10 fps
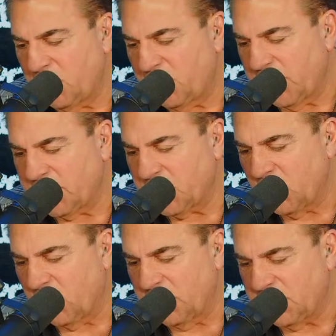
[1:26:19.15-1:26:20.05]
If you'd like to
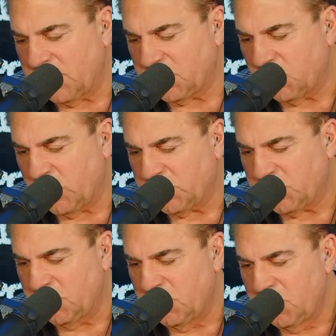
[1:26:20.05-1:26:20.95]
call in to ask a
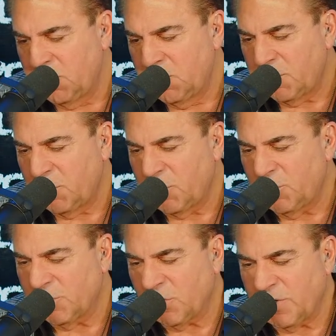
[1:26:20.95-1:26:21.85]
question, you could
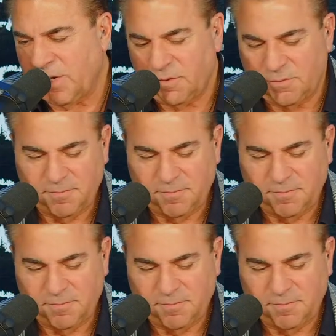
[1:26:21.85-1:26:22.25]
do so now.